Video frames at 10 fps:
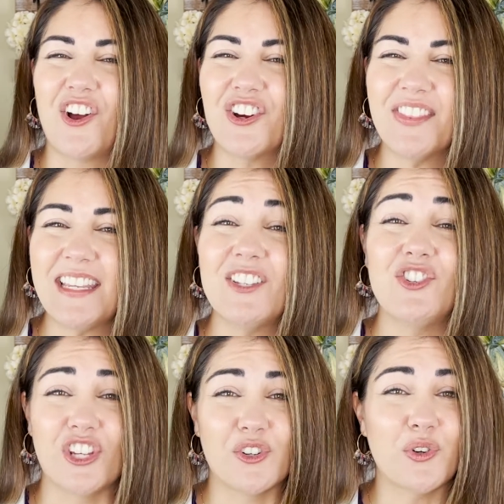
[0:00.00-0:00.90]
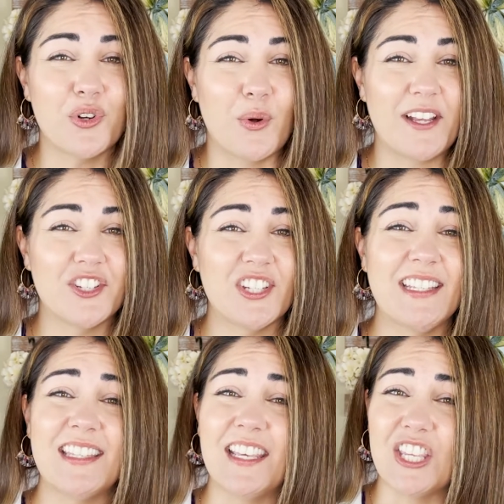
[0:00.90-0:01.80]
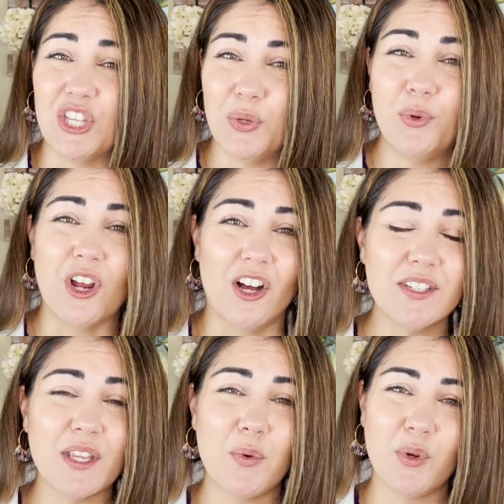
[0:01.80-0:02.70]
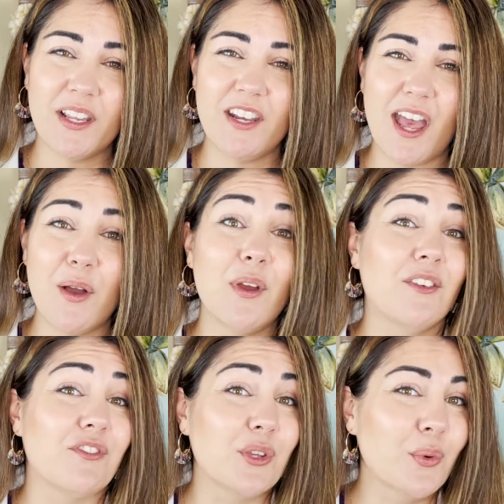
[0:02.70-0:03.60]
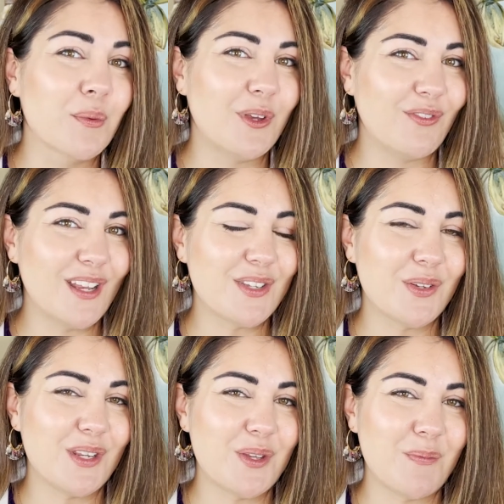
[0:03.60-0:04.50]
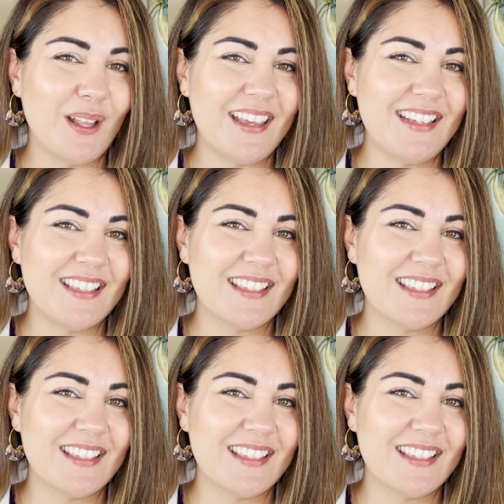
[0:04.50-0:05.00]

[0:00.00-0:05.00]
aren't these general questions that you would also want to know if you were moving to a new place?